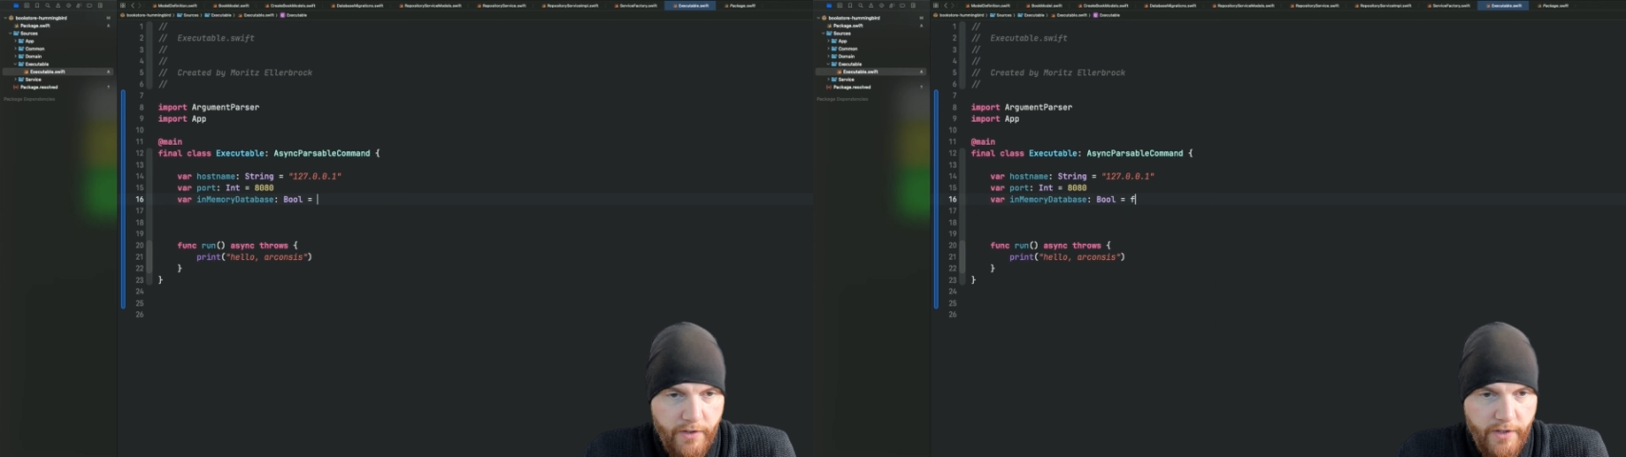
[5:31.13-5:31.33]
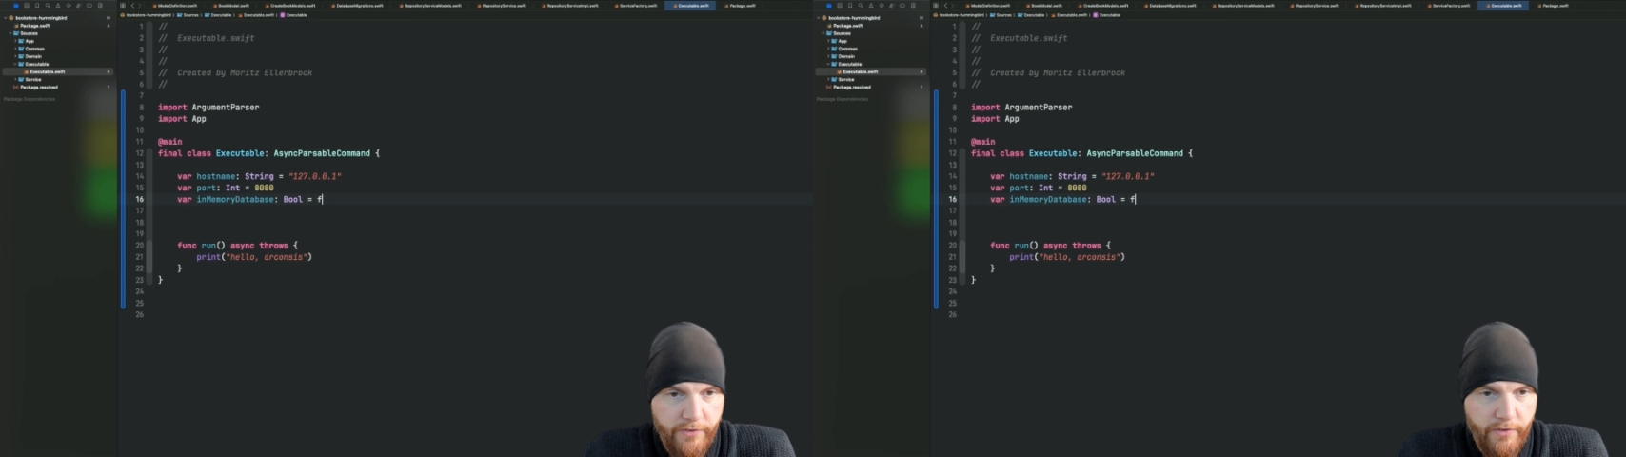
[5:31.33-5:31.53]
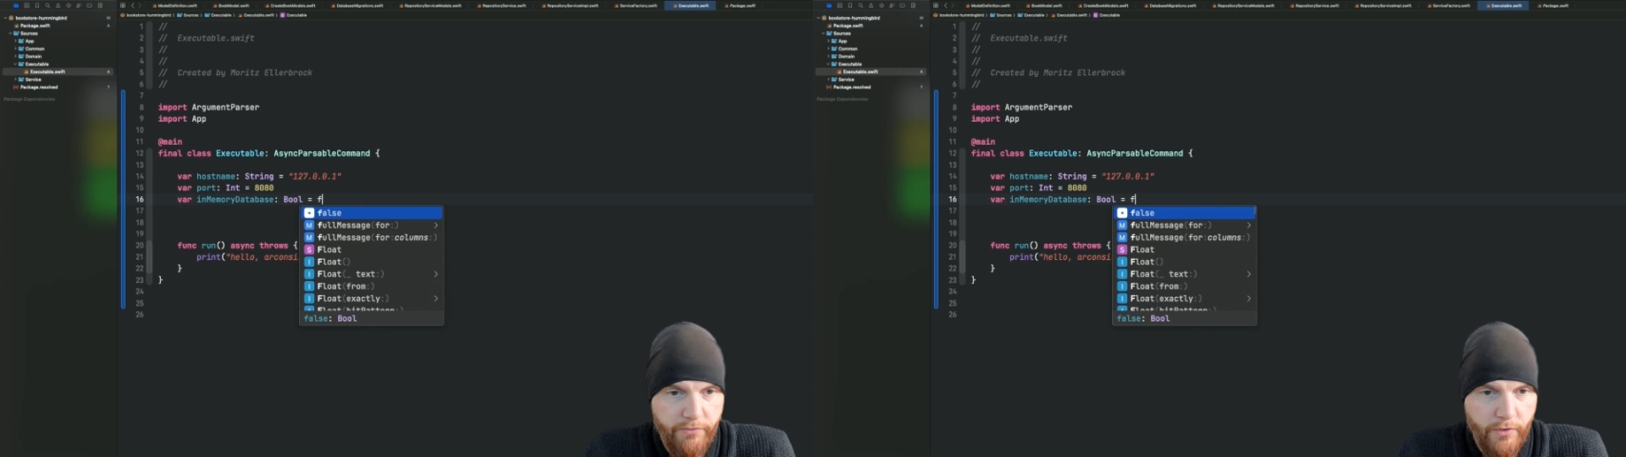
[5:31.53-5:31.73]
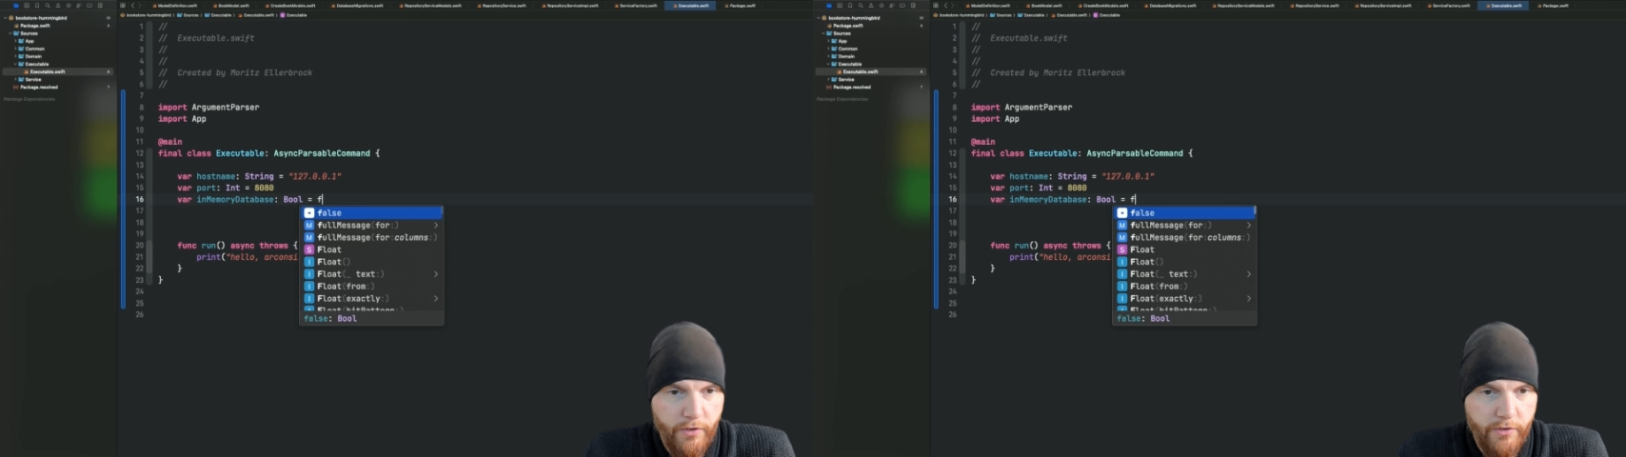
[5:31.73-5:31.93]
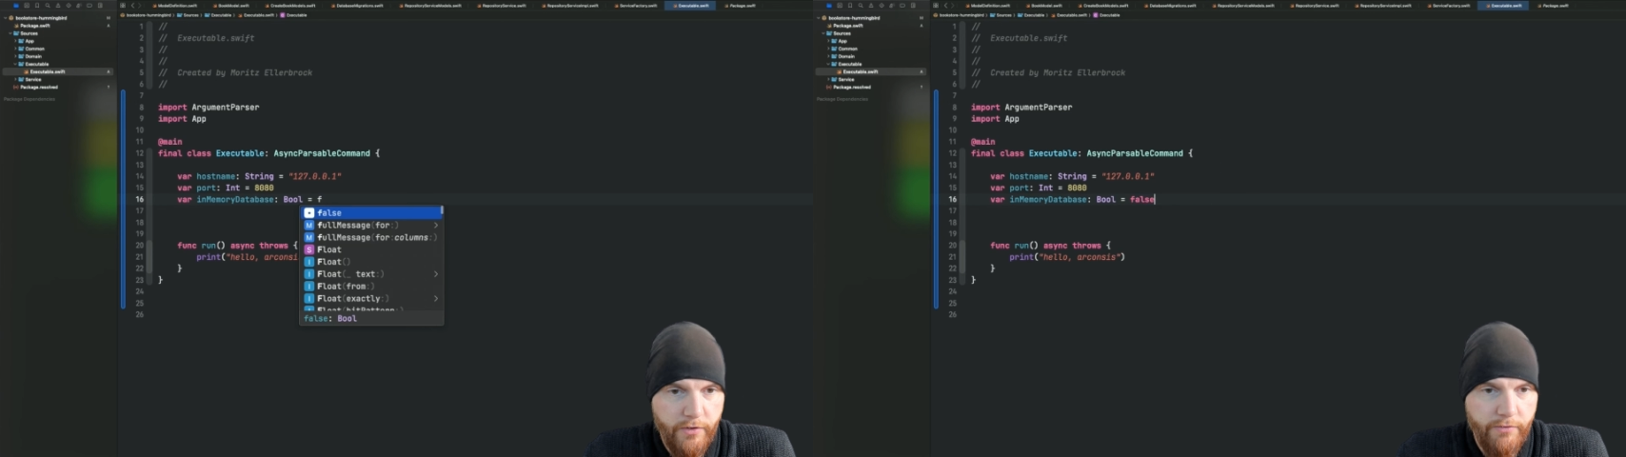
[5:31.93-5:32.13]
as
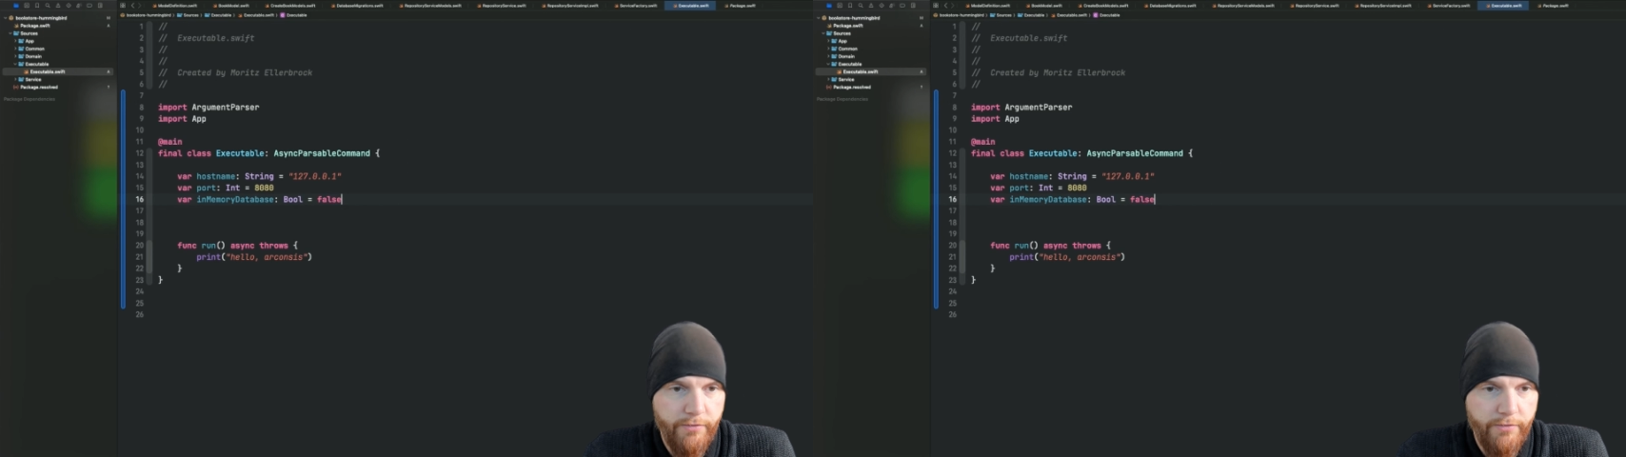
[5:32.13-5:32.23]
default